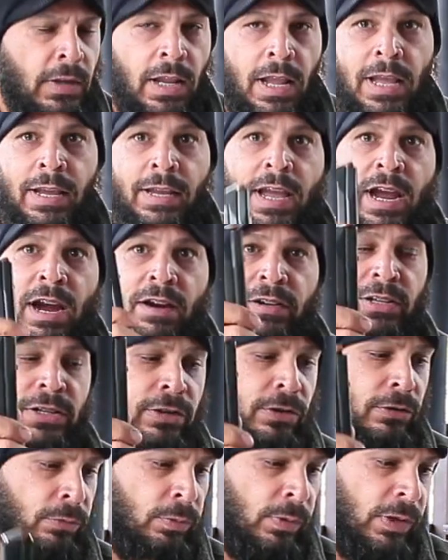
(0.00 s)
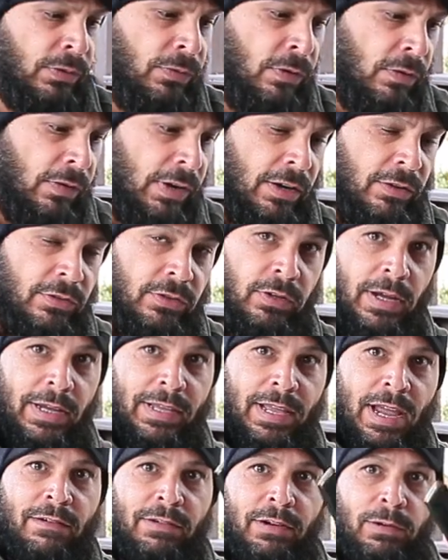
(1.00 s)
I carry two 24 rounds. So I
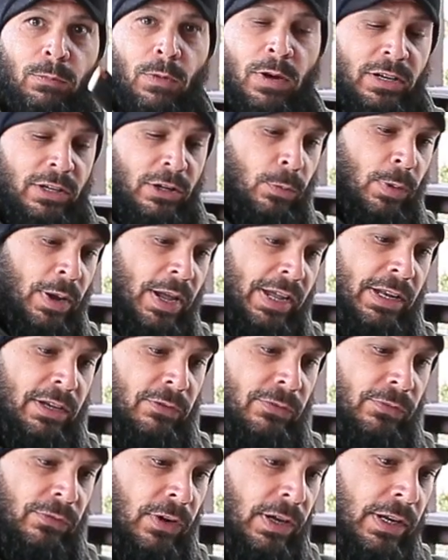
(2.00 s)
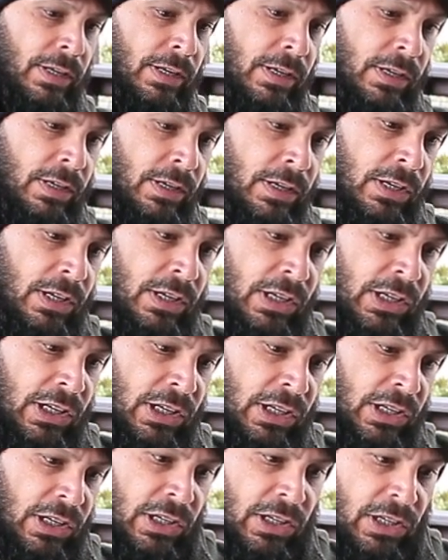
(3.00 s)
carry one quick in the front
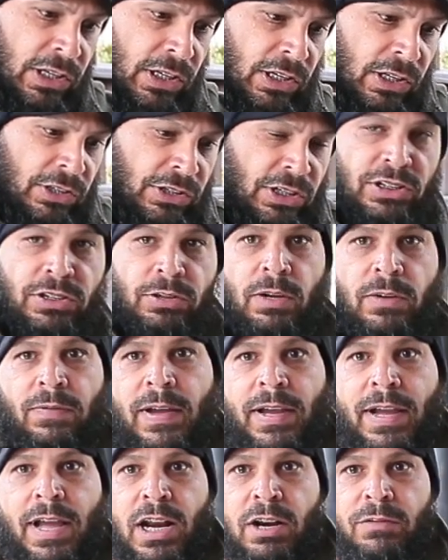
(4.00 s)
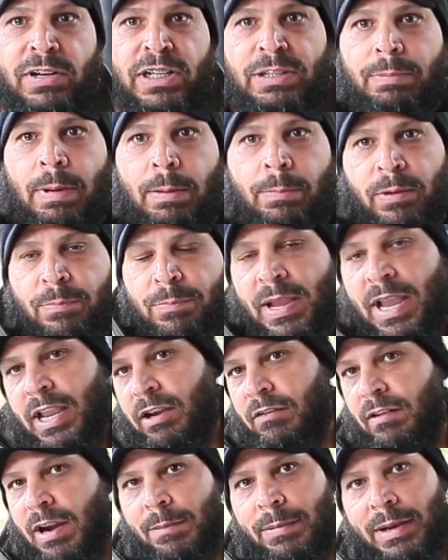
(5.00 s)
just so if I gotta reach my book bag and
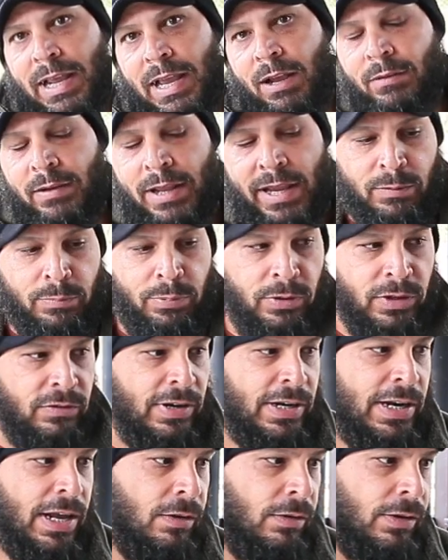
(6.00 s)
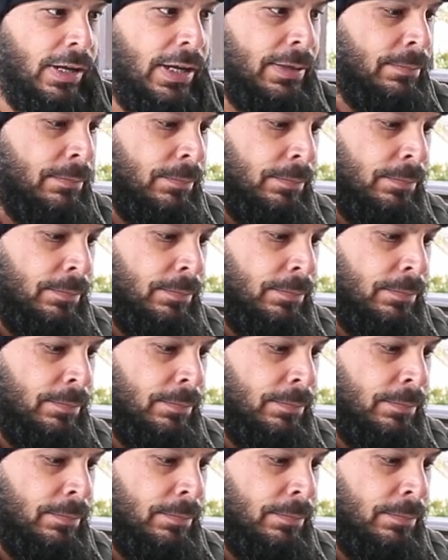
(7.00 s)
grab it out, I can pull it right out, okay?